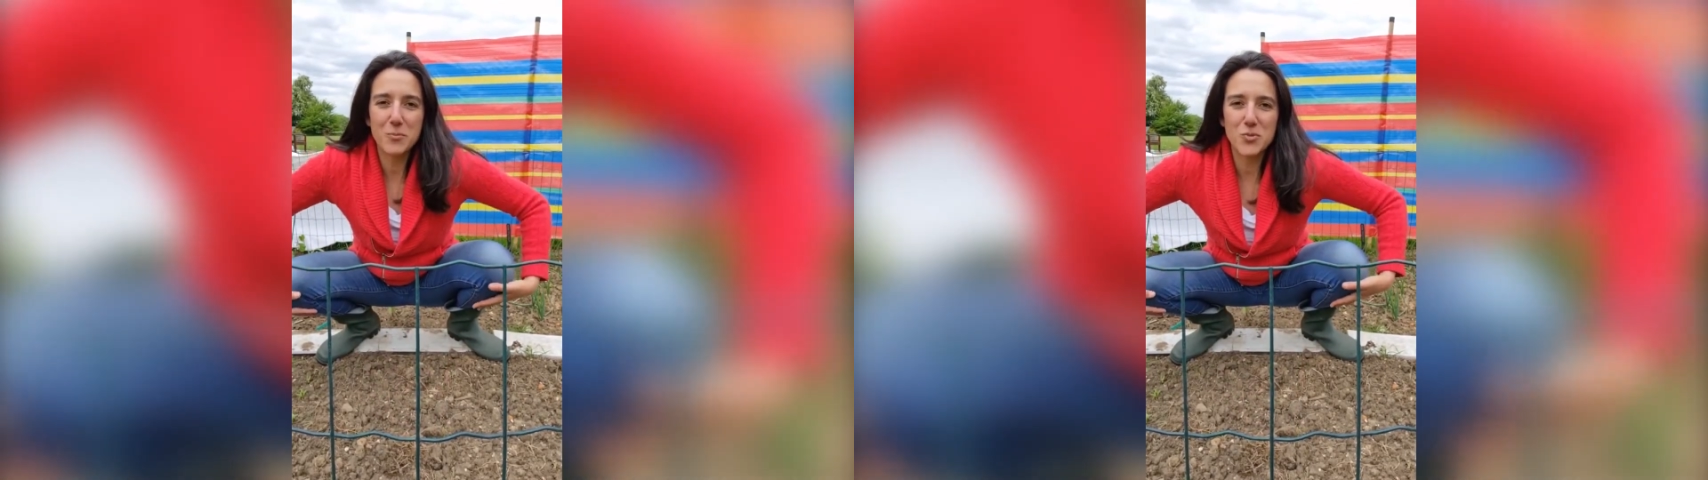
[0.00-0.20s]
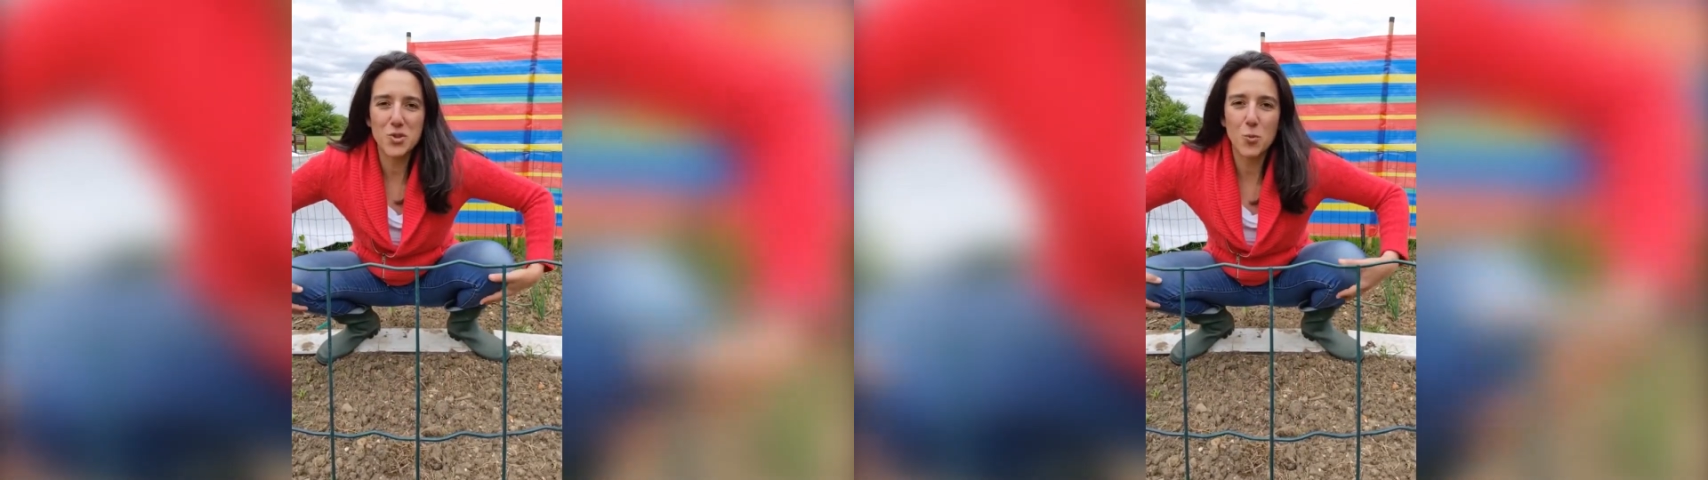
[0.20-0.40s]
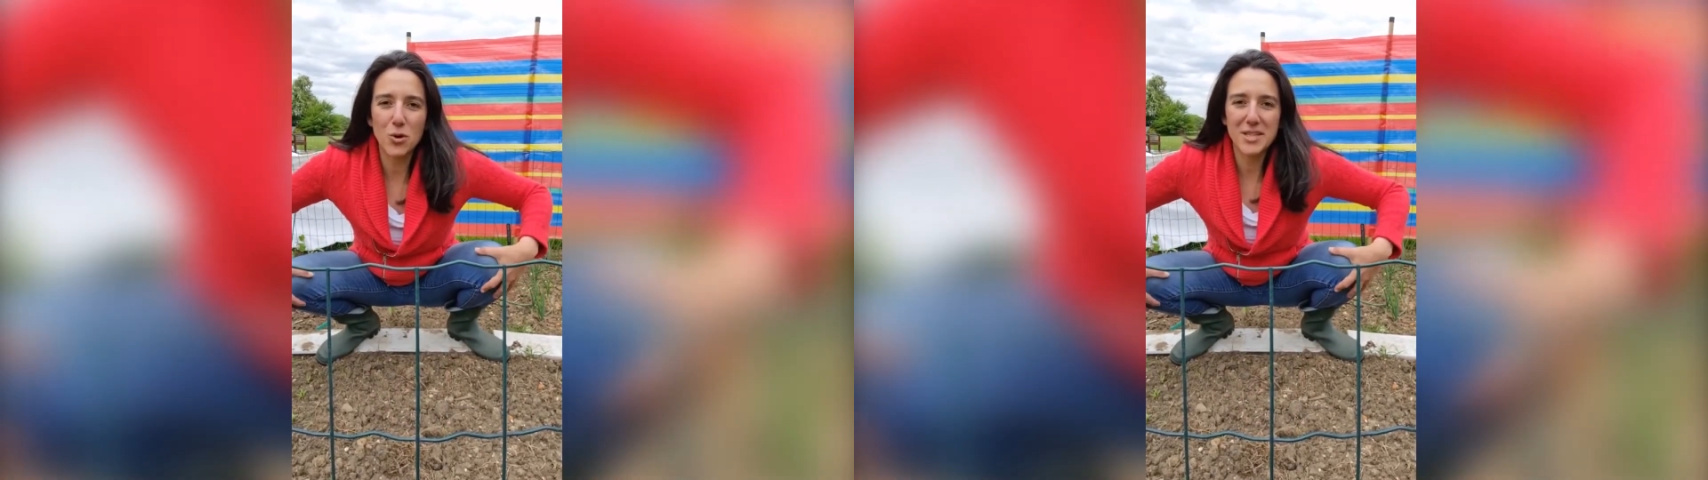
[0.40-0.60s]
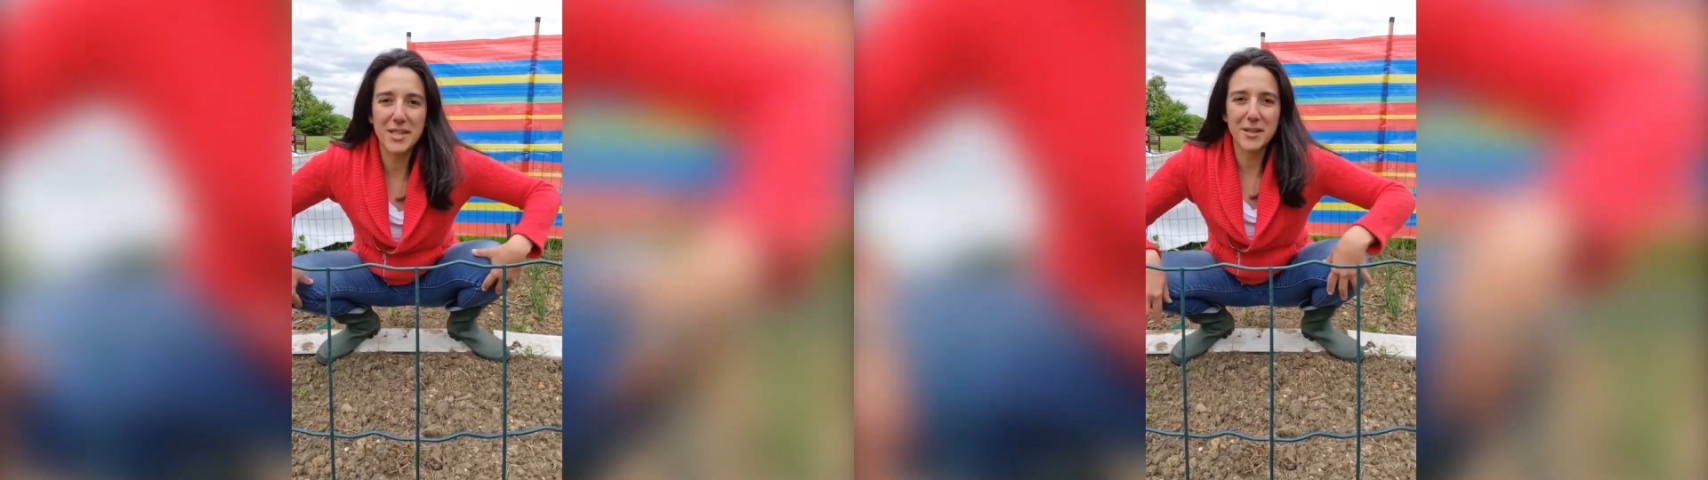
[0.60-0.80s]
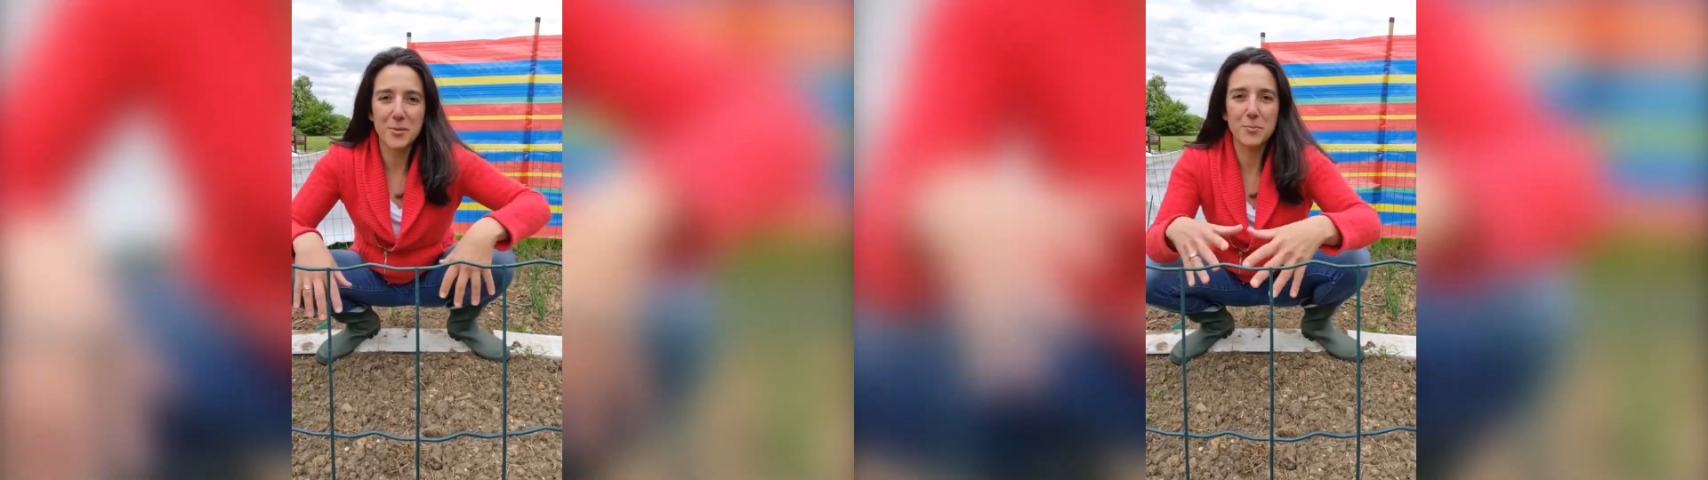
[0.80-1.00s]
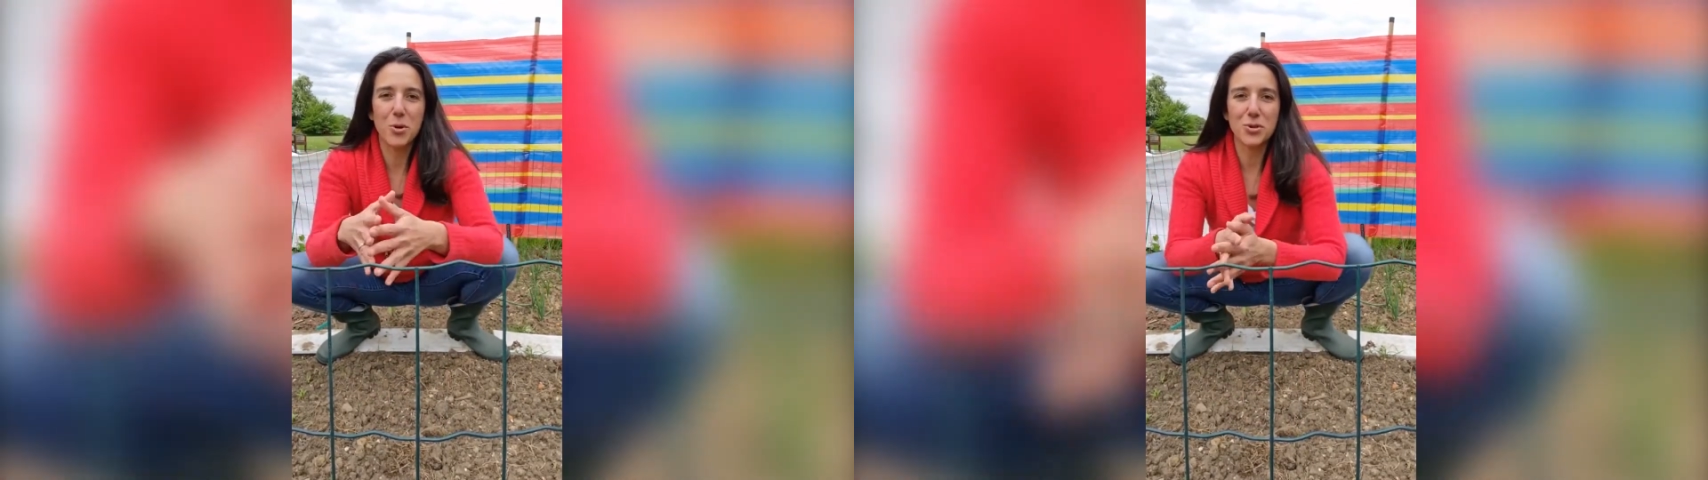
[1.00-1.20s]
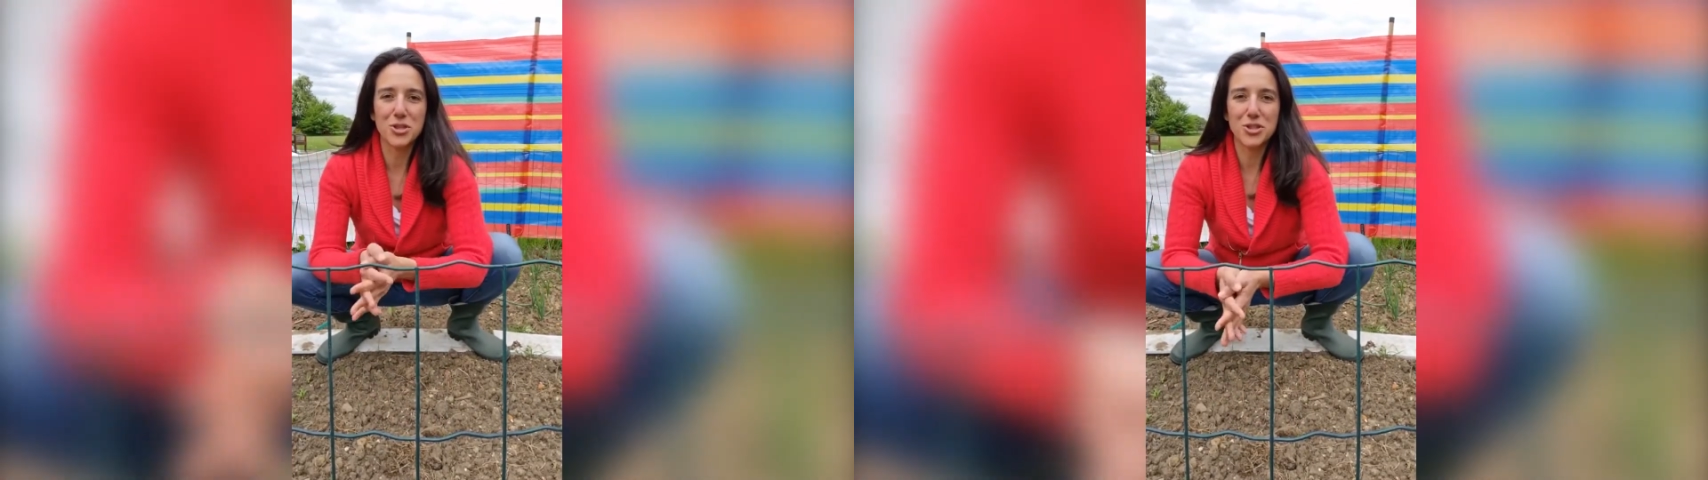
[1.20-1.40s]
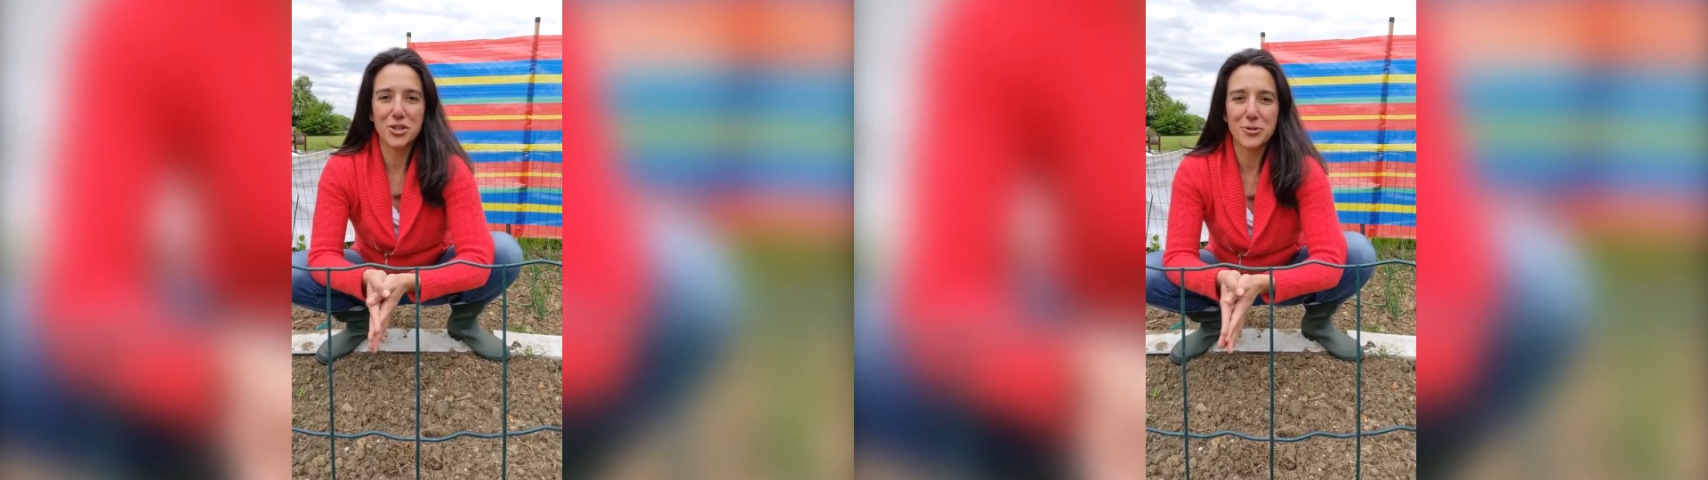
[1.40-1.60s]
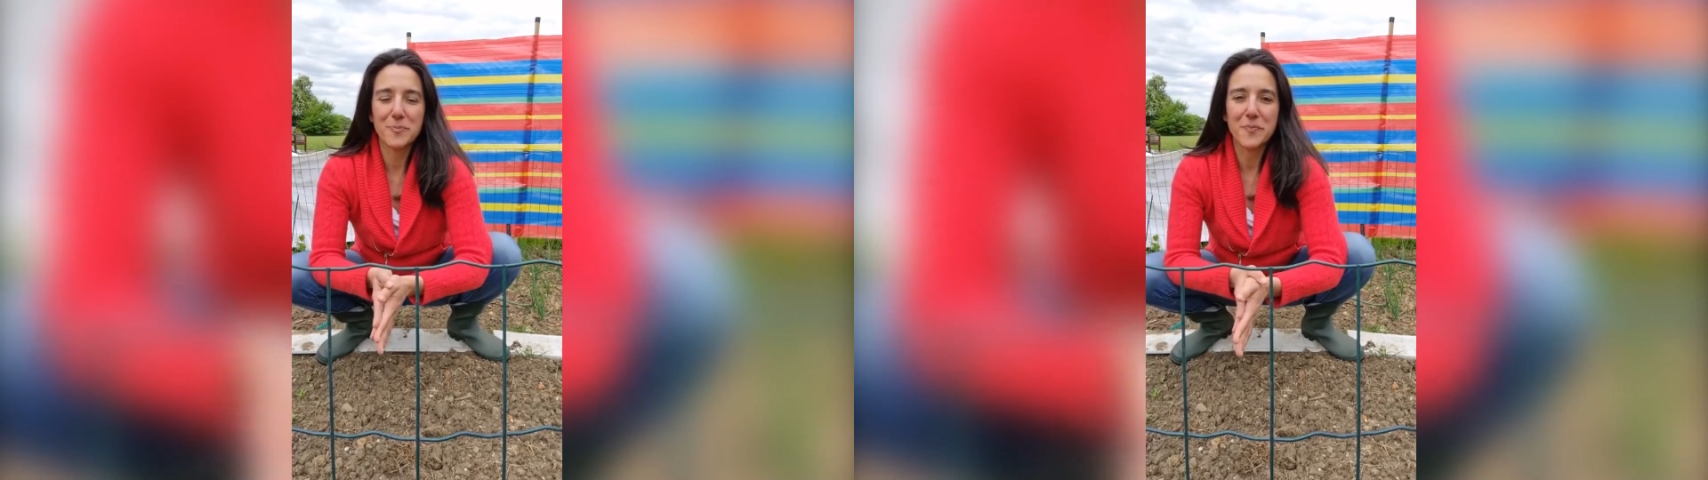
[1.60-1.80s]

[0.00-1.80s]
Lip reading: squatting posture